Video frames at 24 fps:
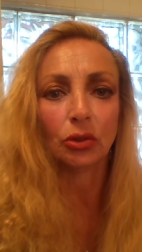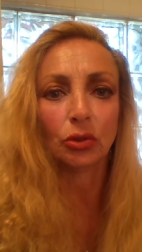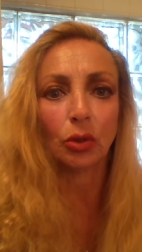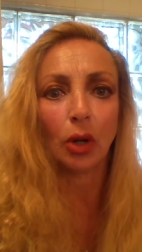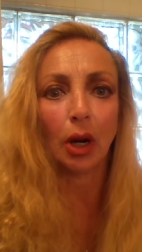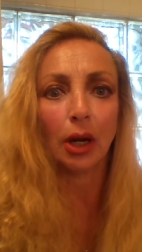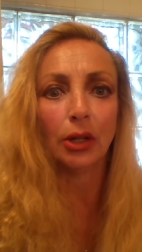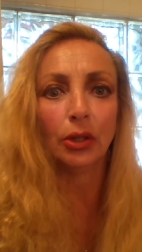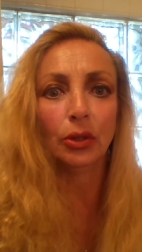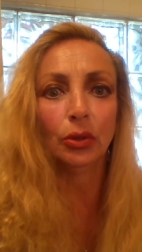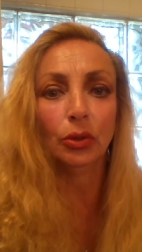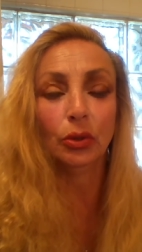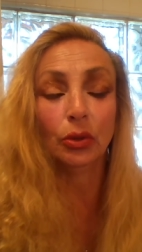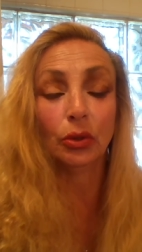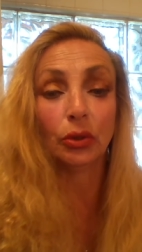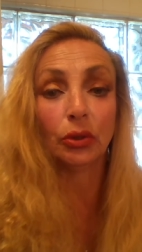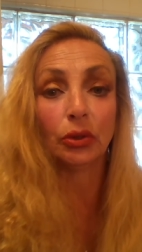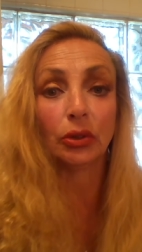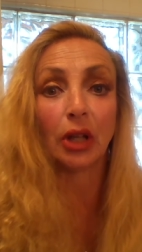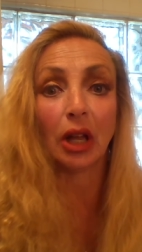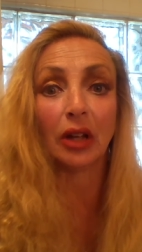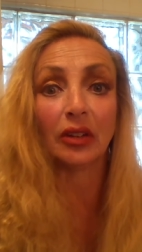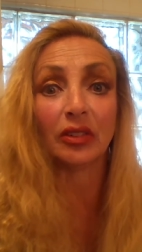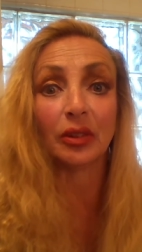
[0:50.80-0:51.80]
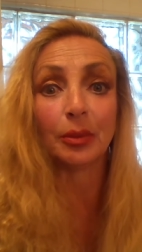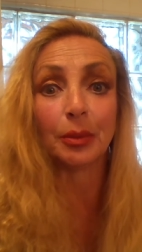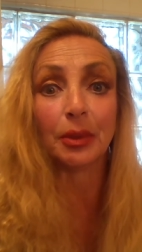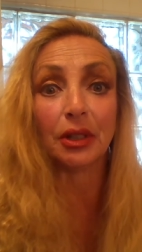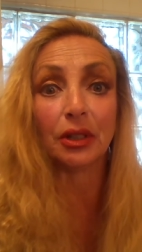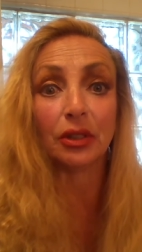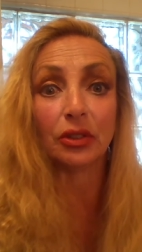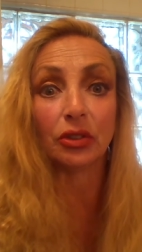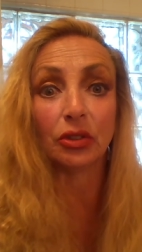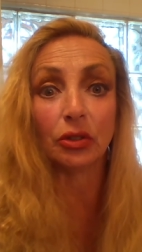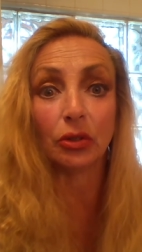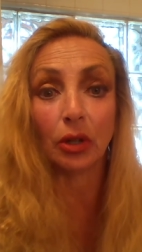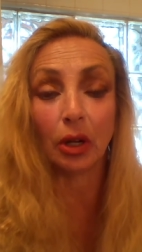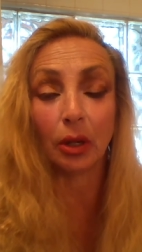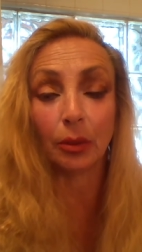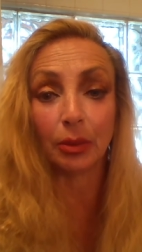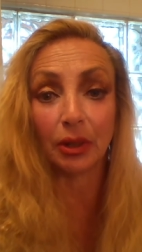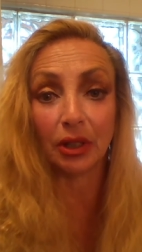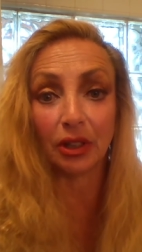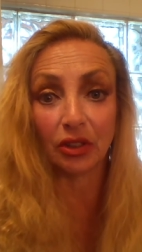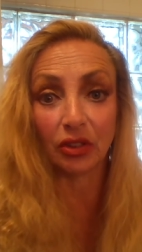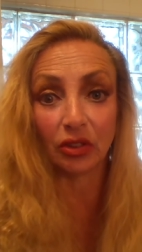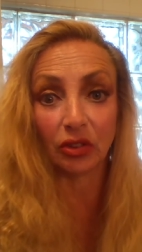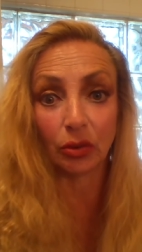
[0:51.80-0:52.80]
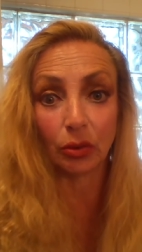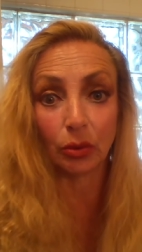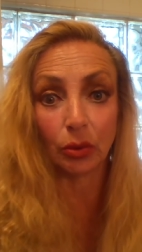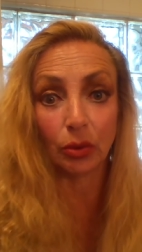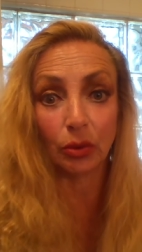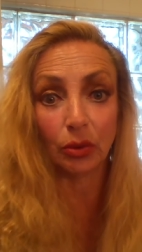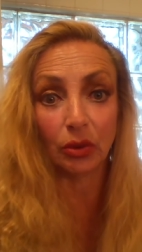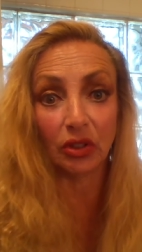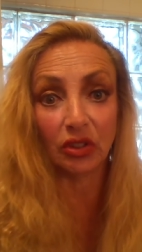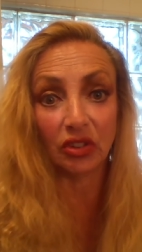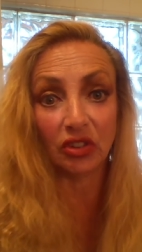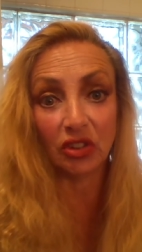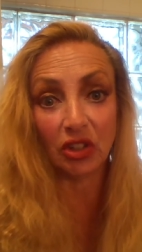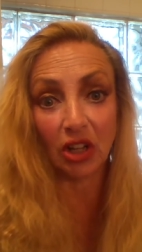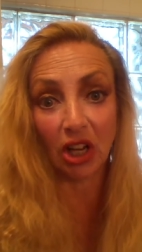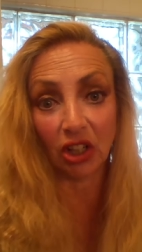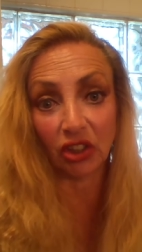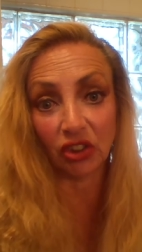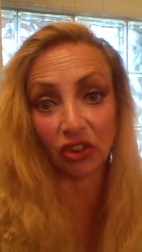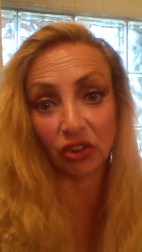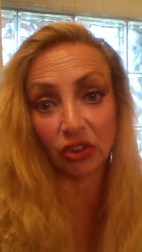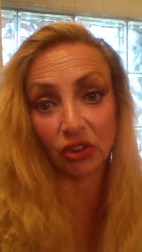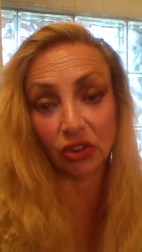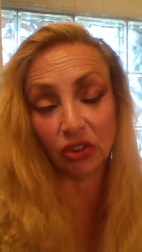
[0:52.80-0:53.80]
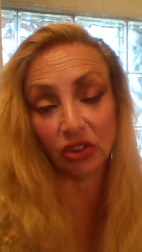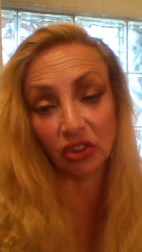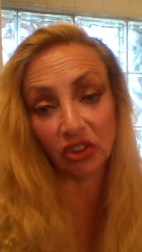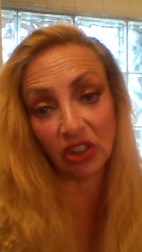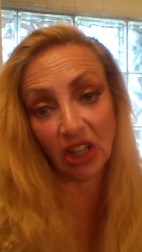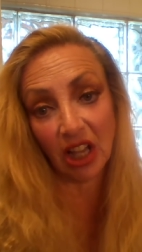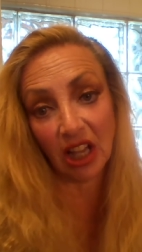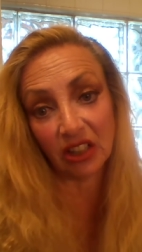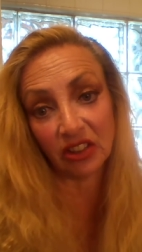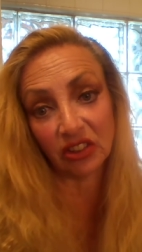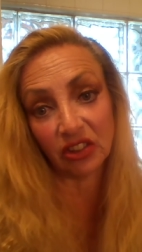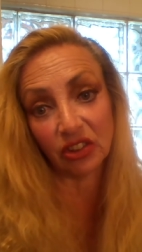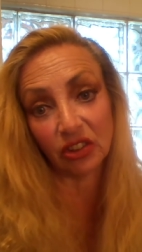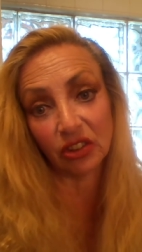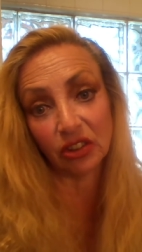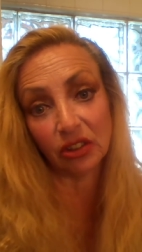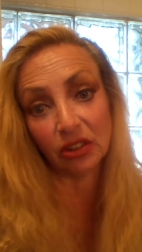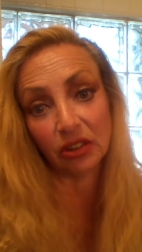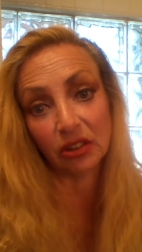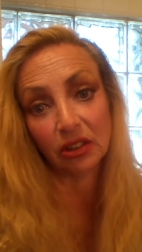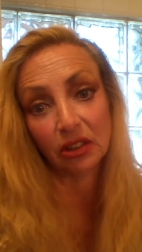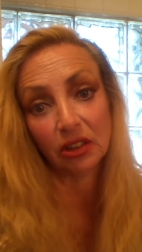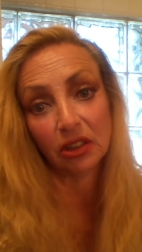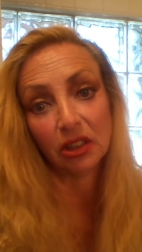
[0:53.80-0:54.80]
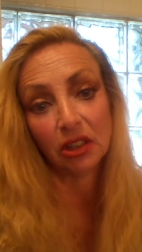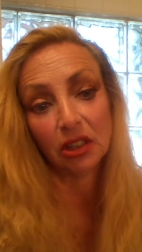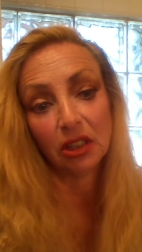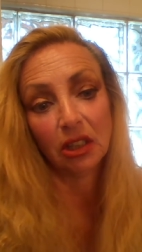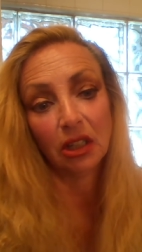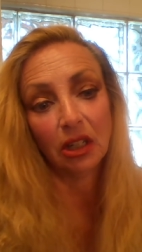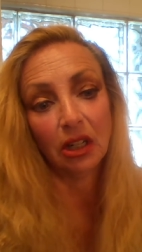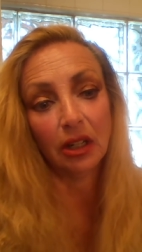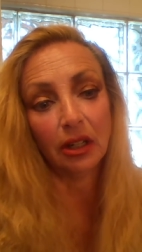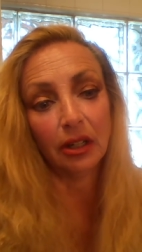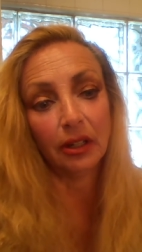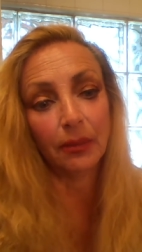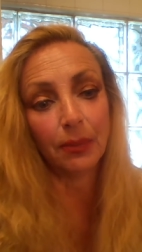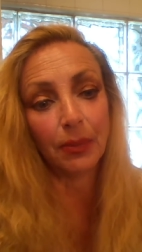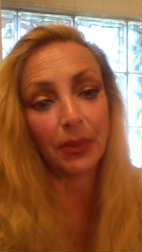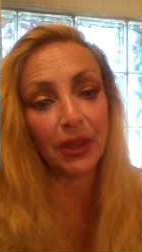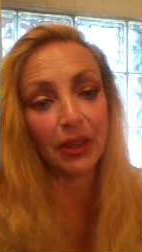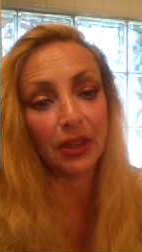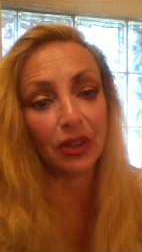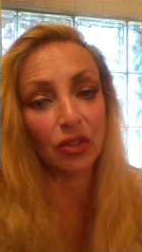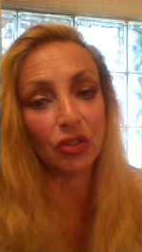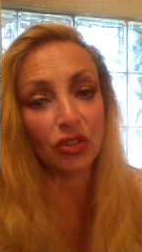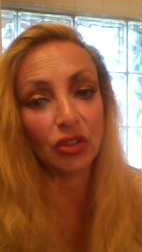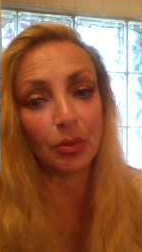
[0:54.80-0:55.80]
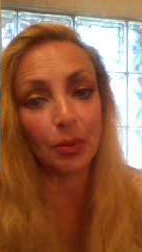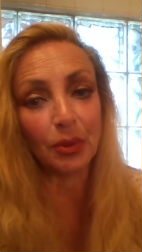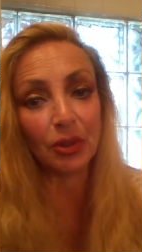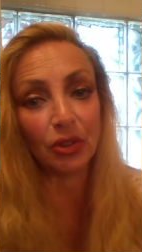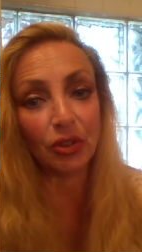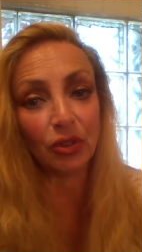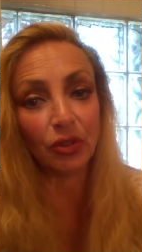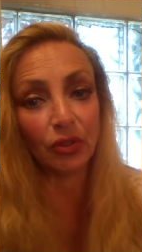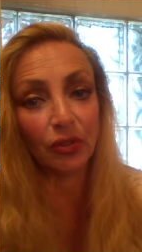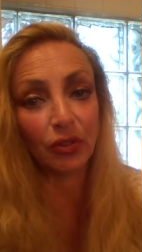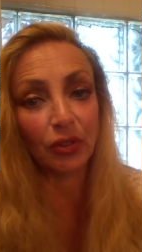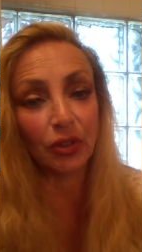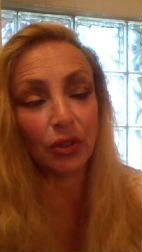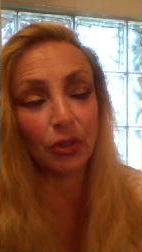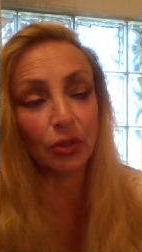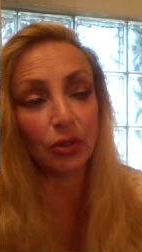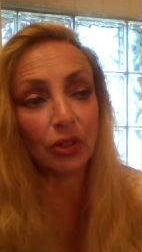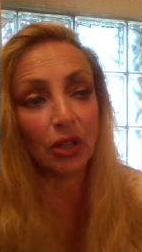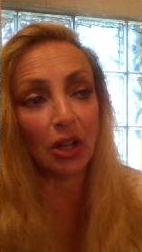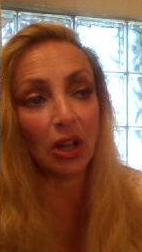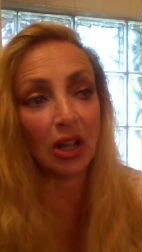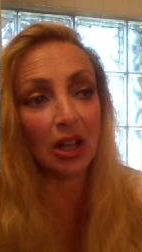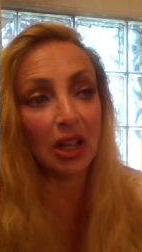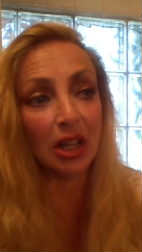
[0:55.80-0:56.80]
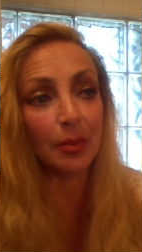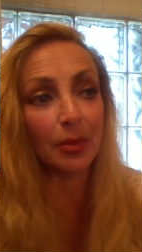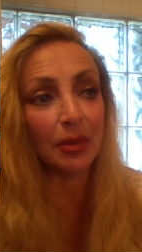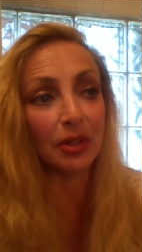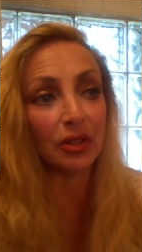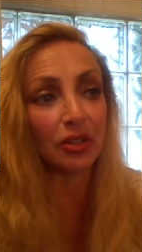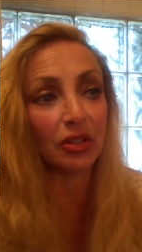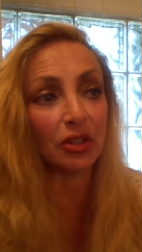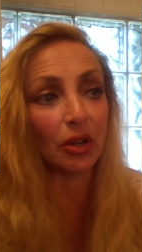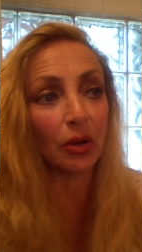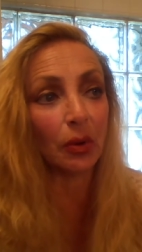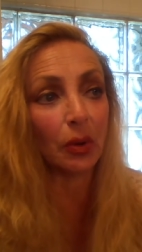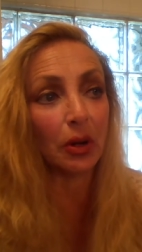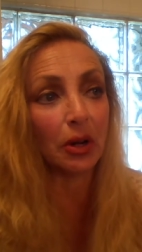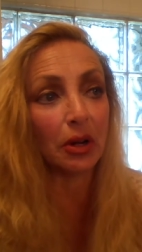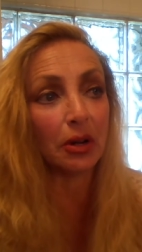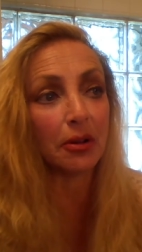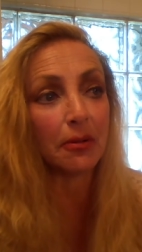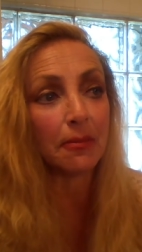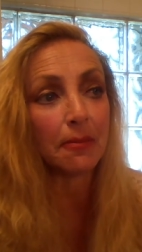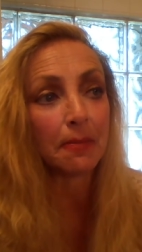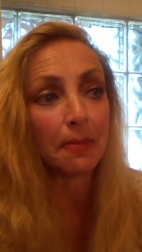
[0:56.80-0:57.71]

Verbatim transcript: triunal government to help get us through this national disaster. Um, thank you so much for your time, and so on.